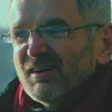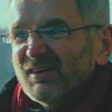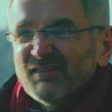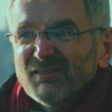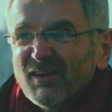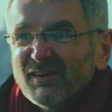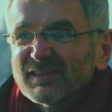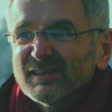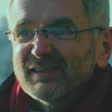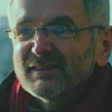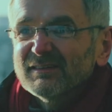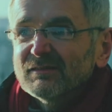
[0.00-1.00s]
because I don't
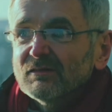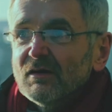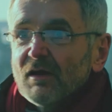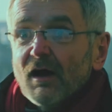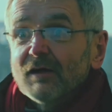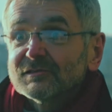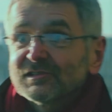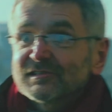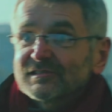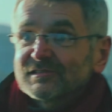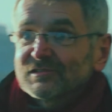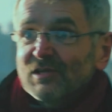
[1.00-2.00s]
like it. I'll
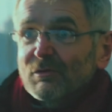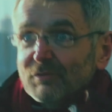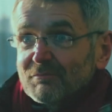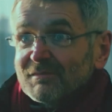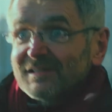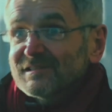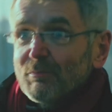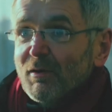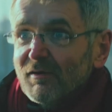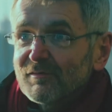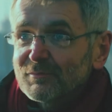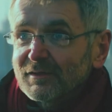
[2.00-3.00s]
just show them this
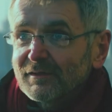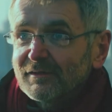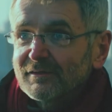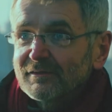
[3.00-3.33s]
part of me.